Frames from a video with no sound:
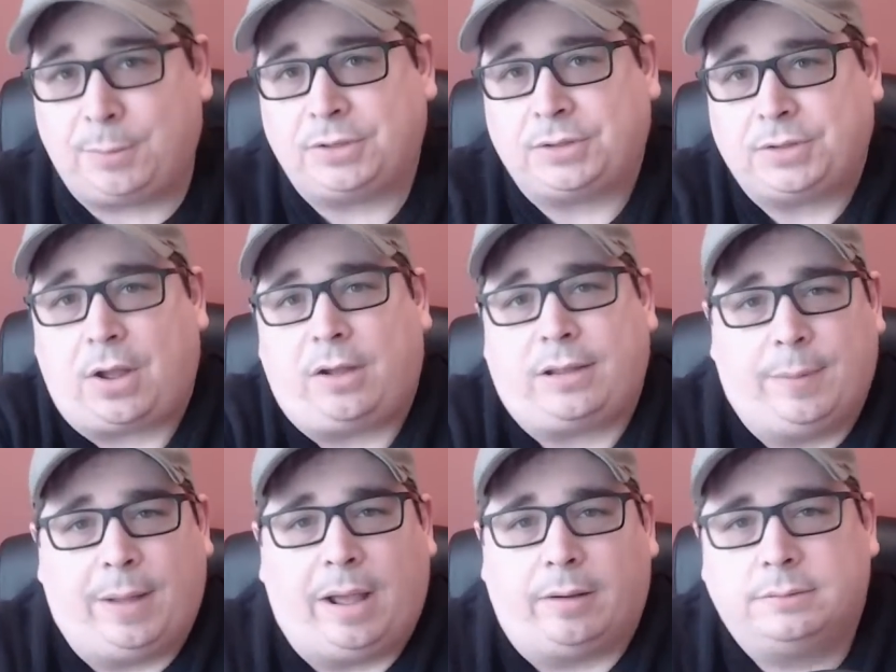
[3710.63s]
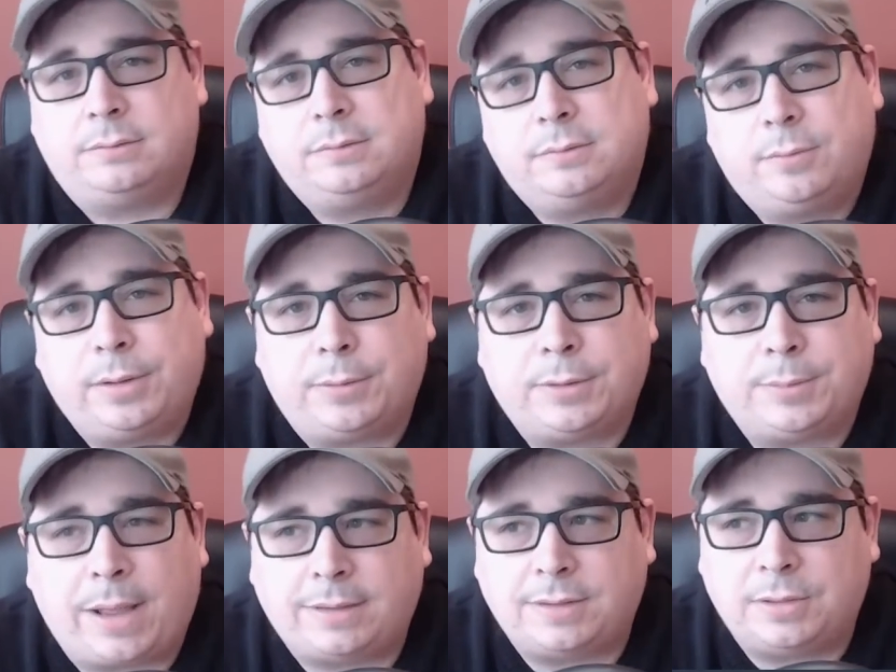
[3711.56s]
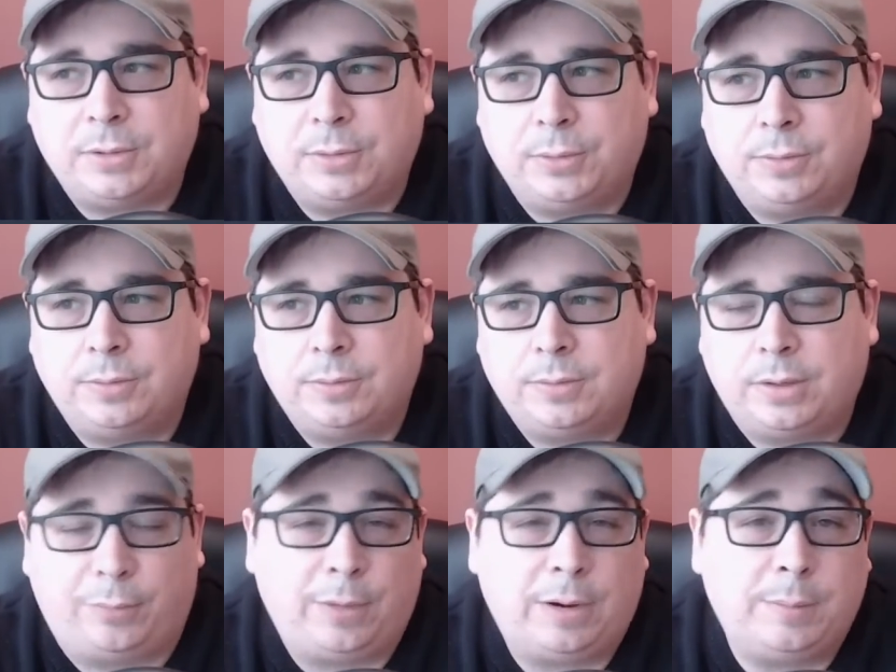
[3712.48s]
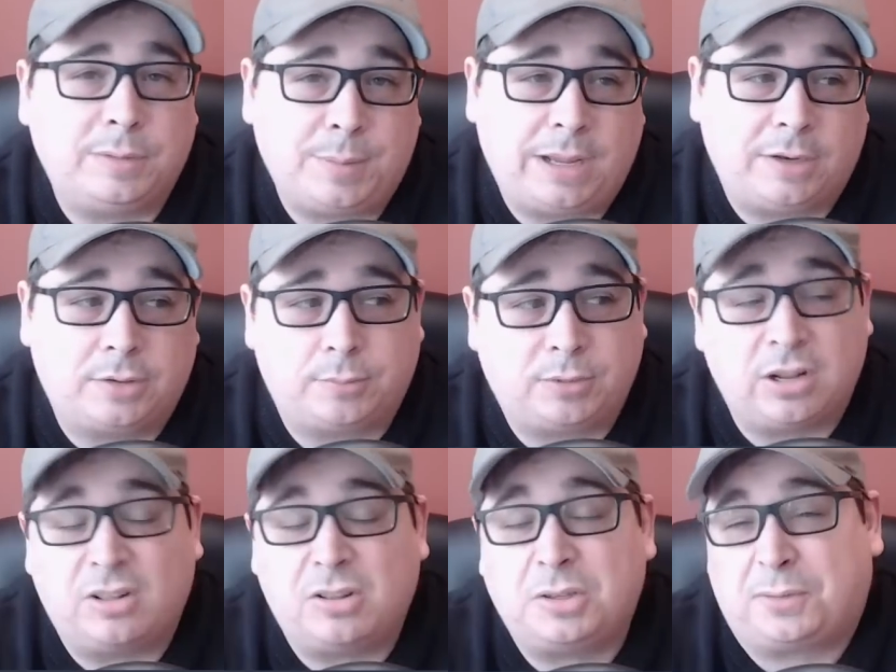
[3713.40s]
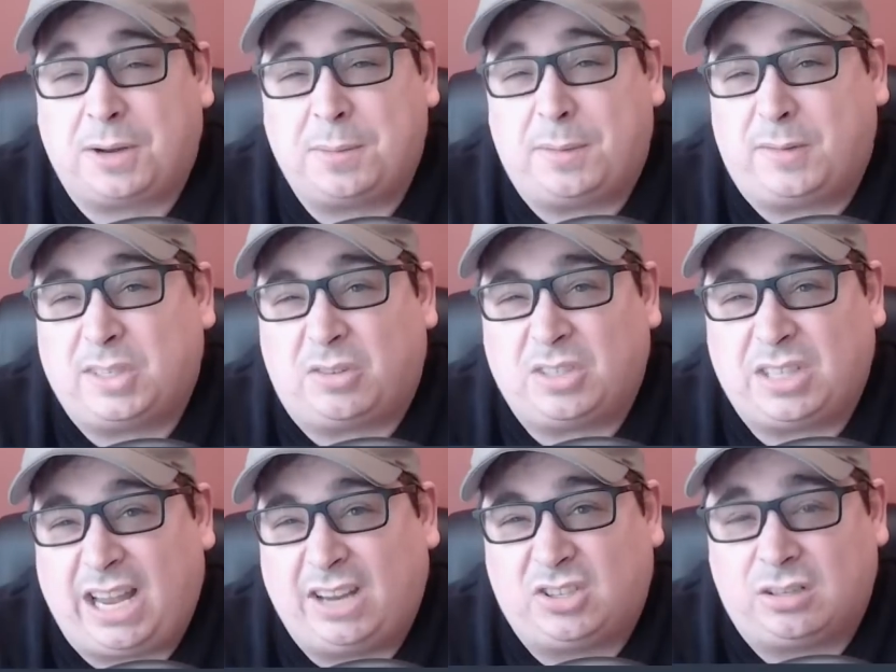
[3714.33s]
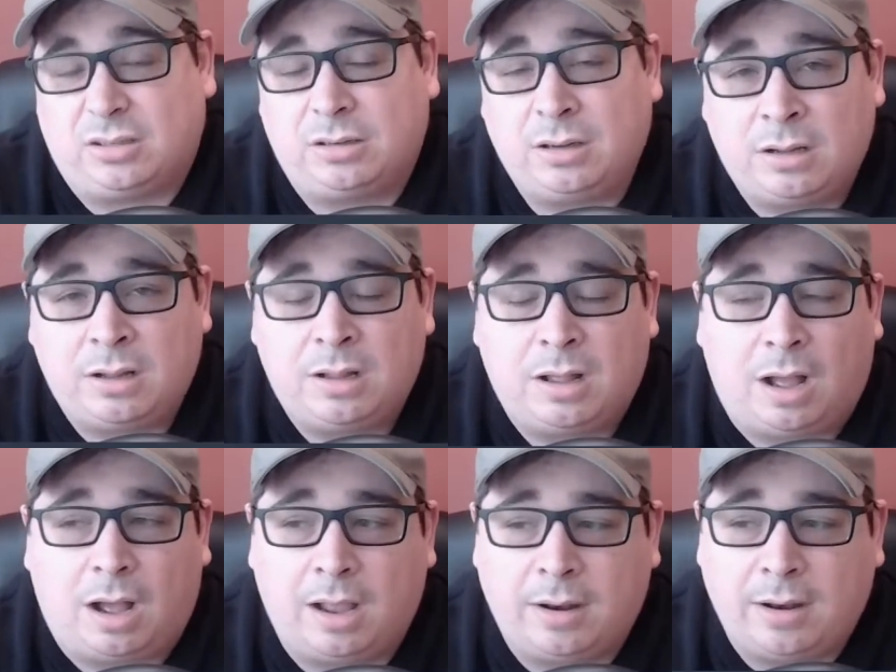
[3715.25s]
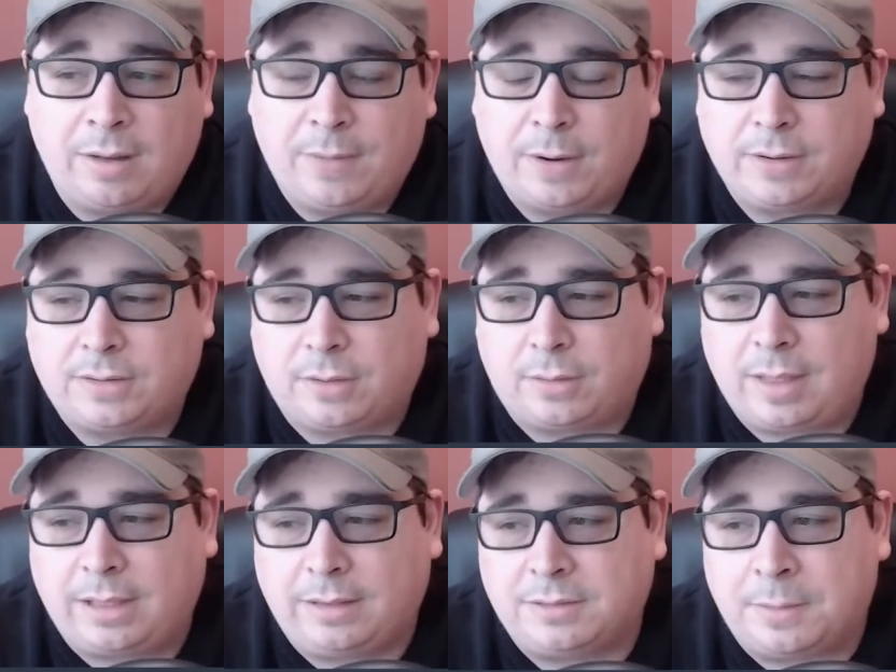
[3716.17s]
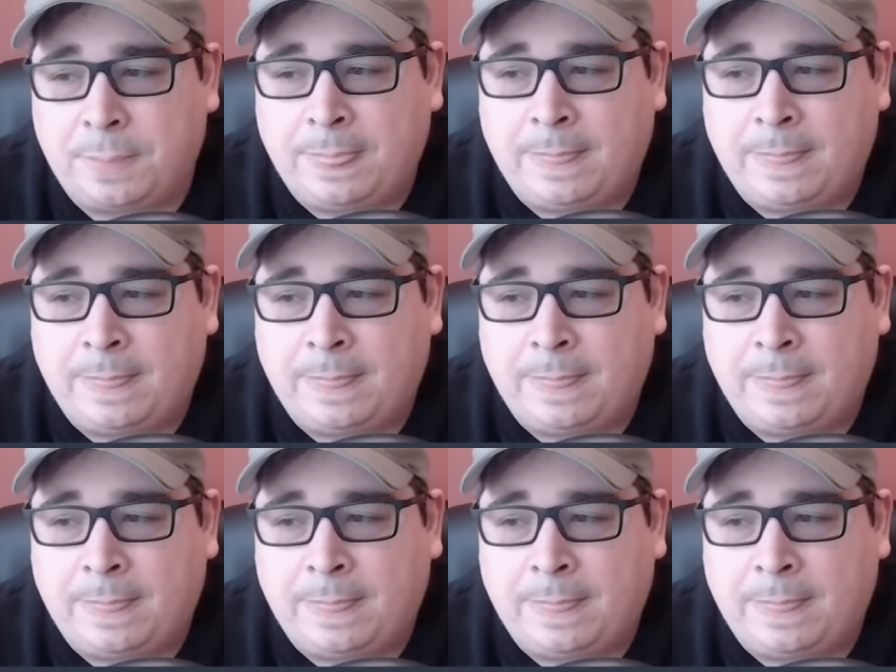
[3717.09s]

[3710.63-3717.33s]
we were just talking about, with respect to you know freedom of speech, which includes freedom of association and and various other things,